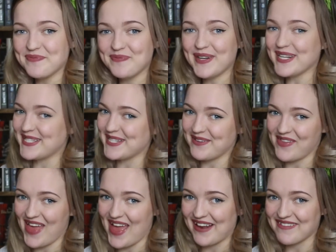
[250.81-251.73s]
But until
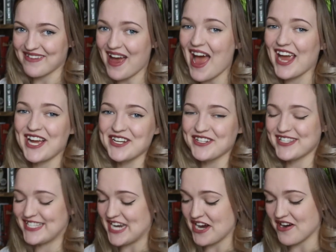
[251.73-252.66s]
then, I can
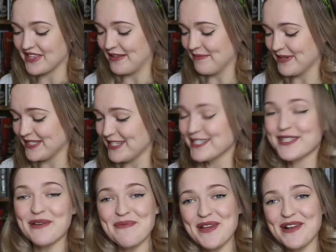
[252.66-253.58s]
just stare at them because they're
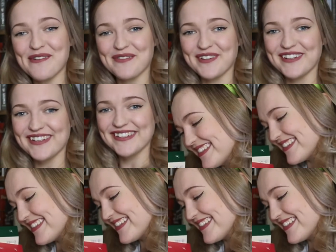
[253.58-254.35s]
so beautiful.